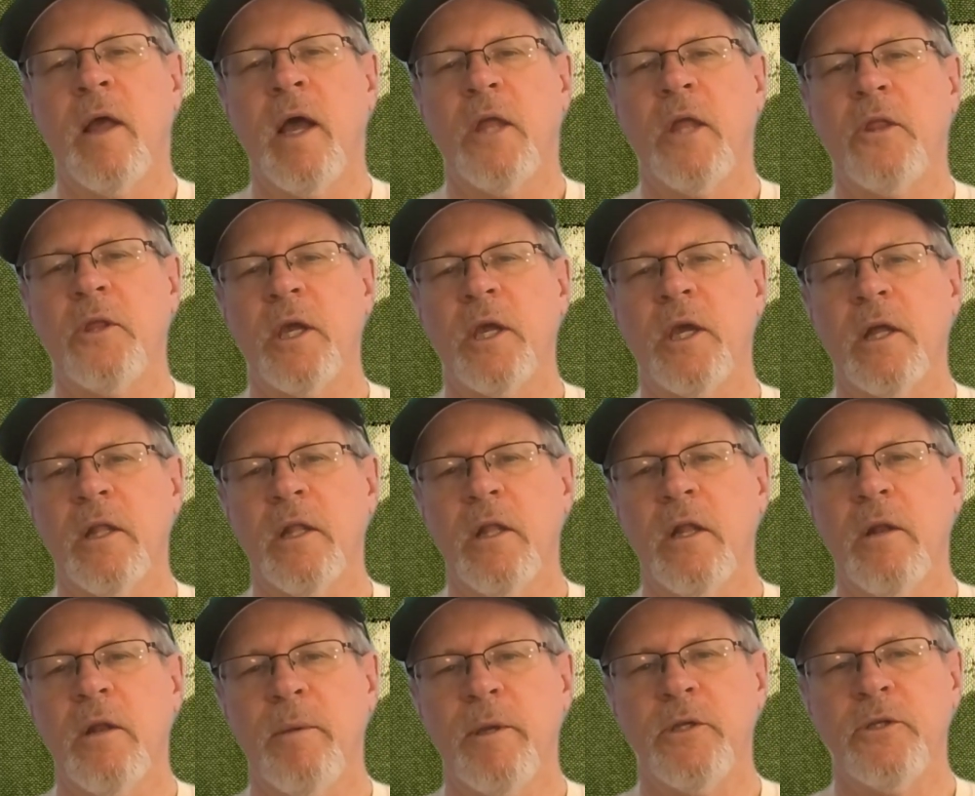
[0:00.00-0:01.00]
I think, a
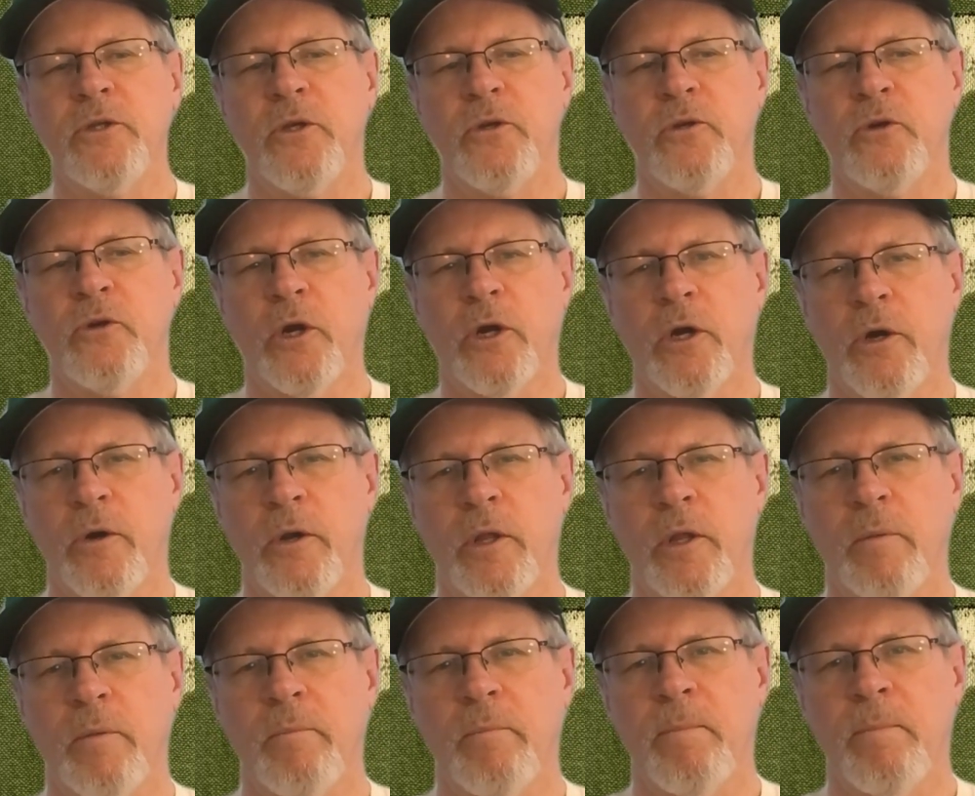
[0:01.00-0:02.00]
little bit too
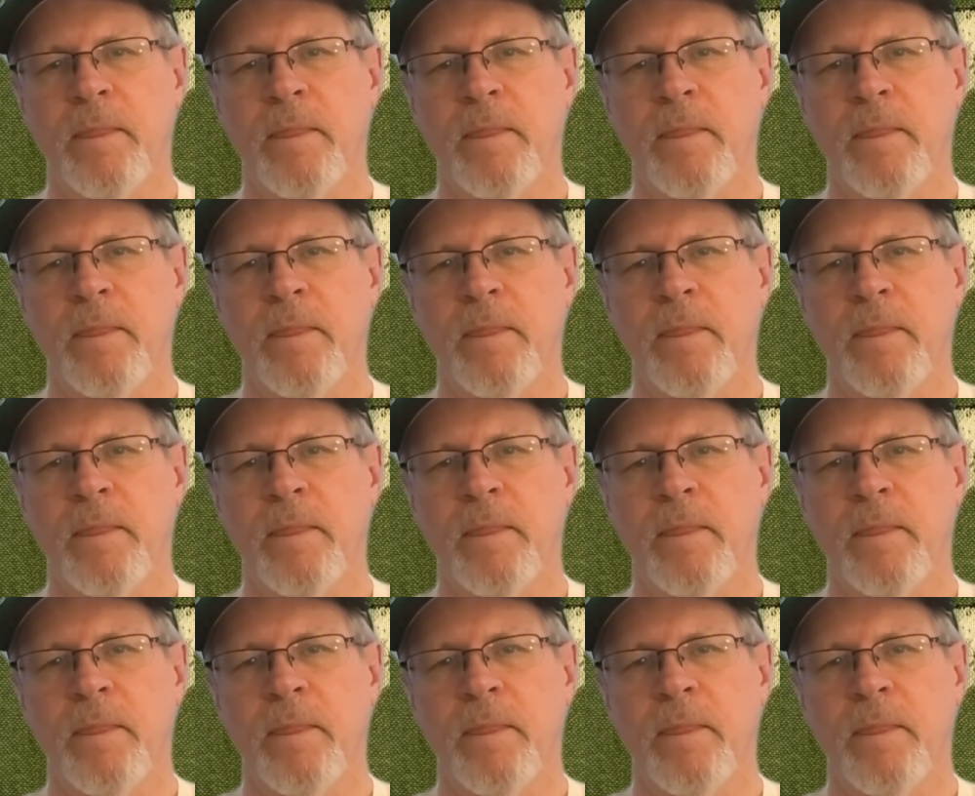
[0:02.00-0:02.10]
draconian.